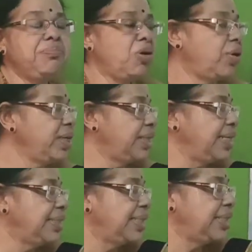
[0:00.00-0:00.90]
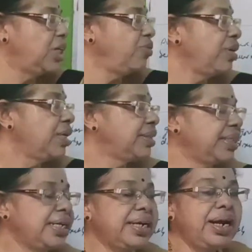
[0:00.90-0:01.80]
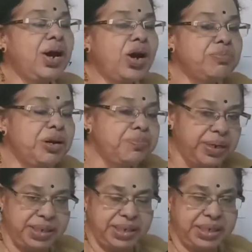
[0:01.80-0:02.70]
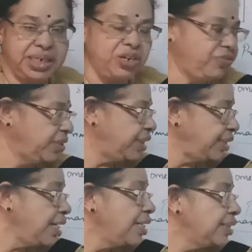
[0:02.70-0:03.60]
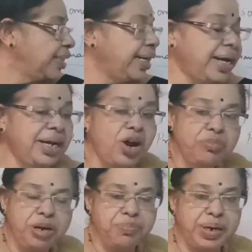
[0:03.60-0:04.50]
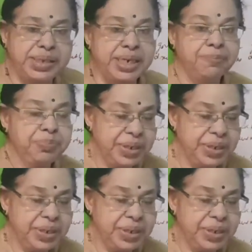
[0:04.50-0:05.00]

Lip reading: monetization of central government budget deficit. Central government budget.